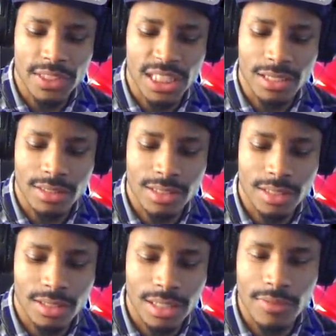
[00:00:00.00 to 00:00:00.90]
Vegeta
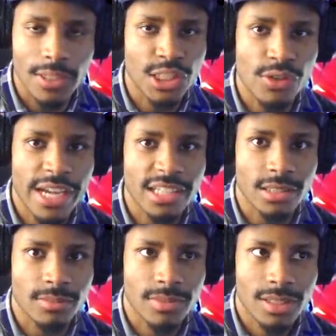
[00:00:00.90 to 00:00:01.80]
to even showcase
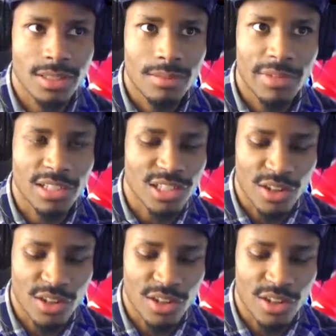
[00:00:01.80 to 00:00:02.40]
them? Because, you